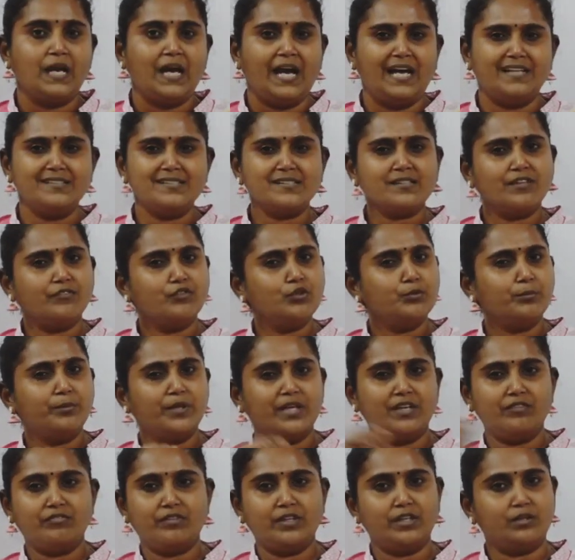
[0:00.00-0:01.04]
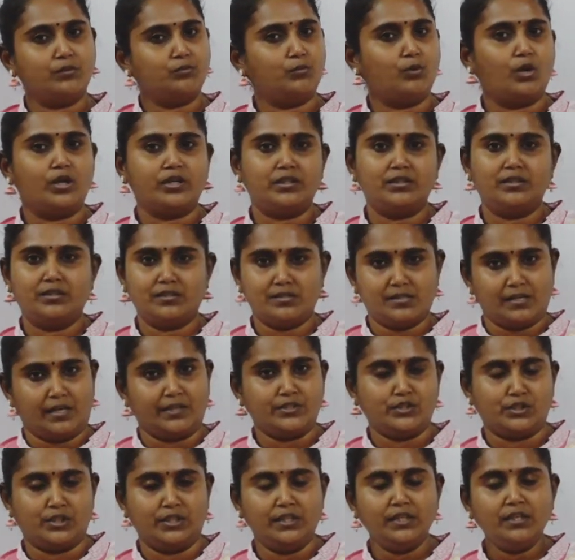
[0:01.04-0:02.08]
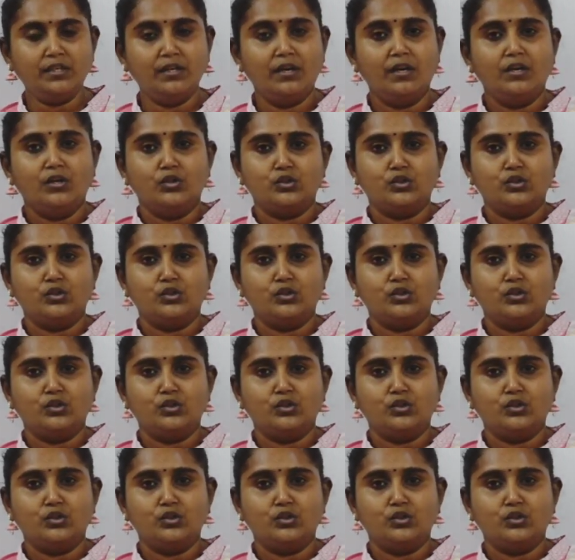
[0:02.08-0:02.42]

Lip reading: I'll just give you briefly what it is actually.